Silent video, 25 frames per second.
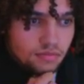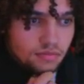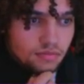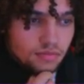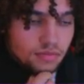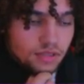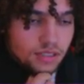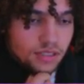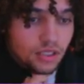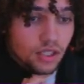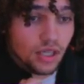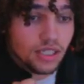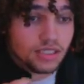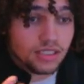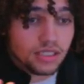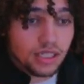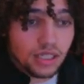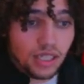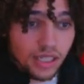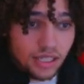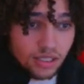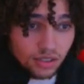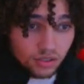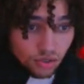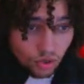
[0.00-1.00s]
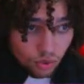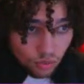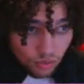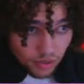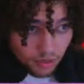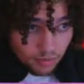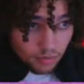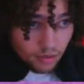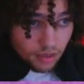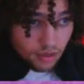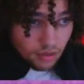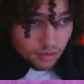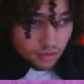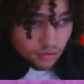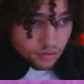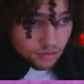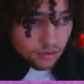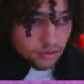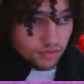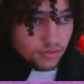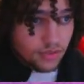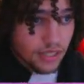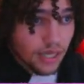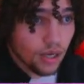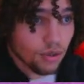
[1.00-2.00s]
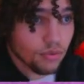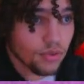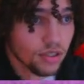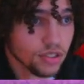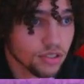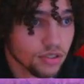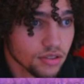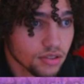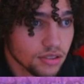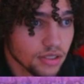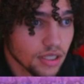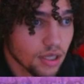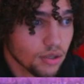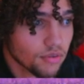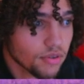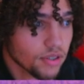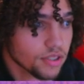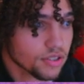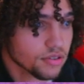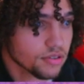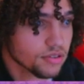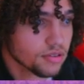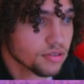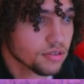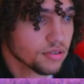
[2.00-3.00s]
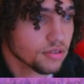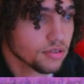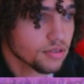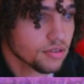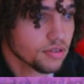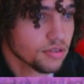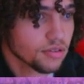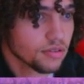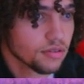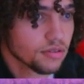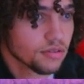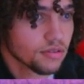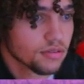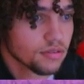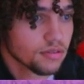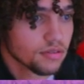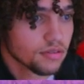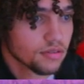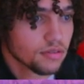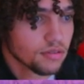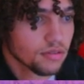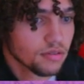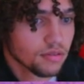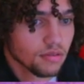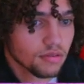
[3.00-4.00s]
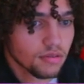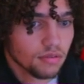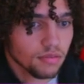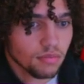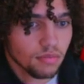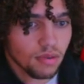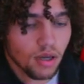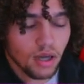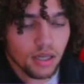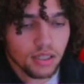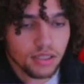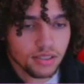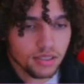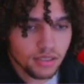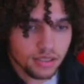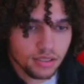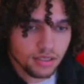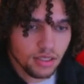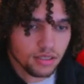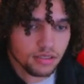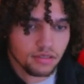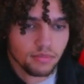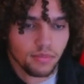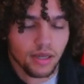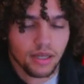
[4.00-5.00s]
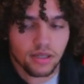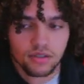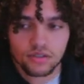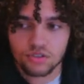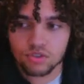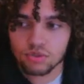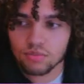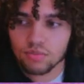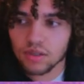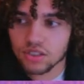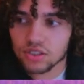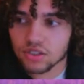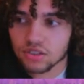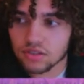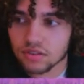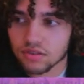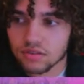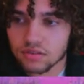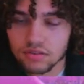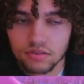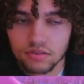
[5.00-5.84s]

He still has to land a dual wing beat. If he outrages, he outrages. But honestly, it doesn't matter too much.